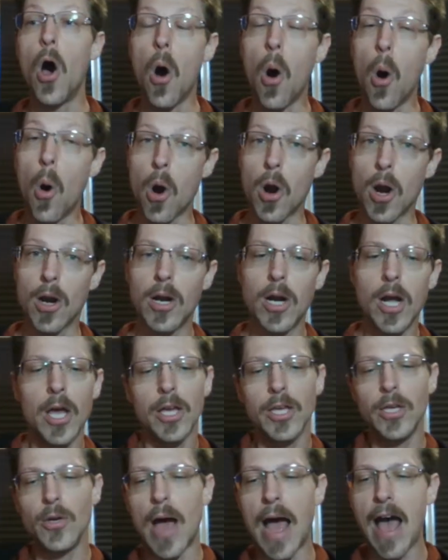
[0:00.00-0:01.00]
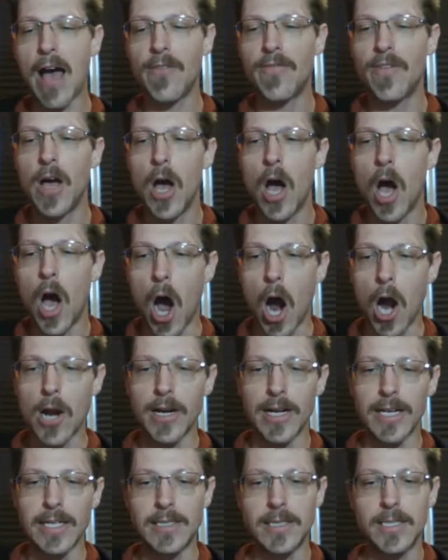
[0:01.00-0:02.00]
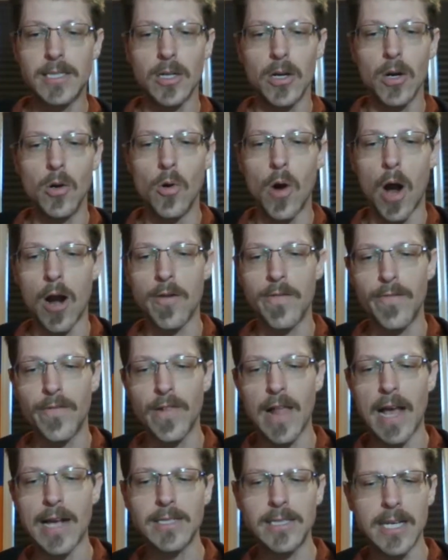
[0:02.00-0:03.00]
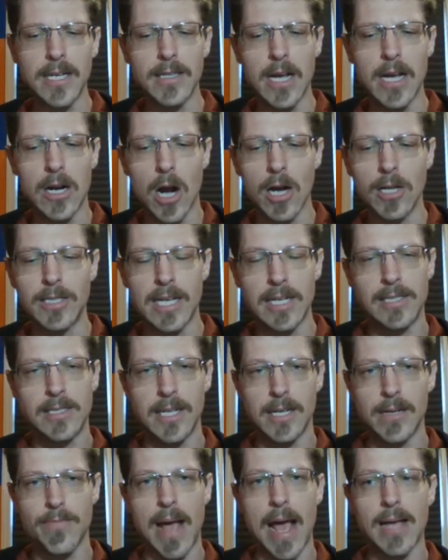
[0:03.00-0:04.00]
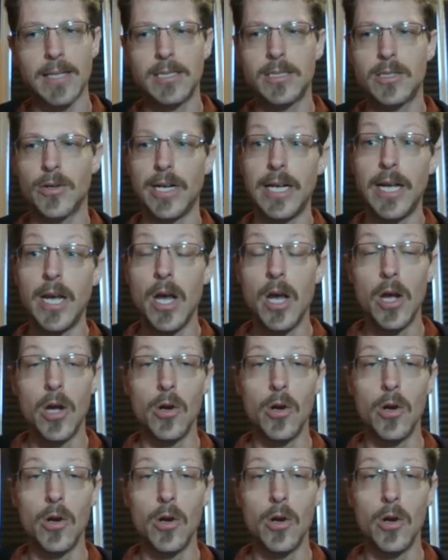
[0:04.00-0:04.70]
Or you have artists who are flexing their artistic mastery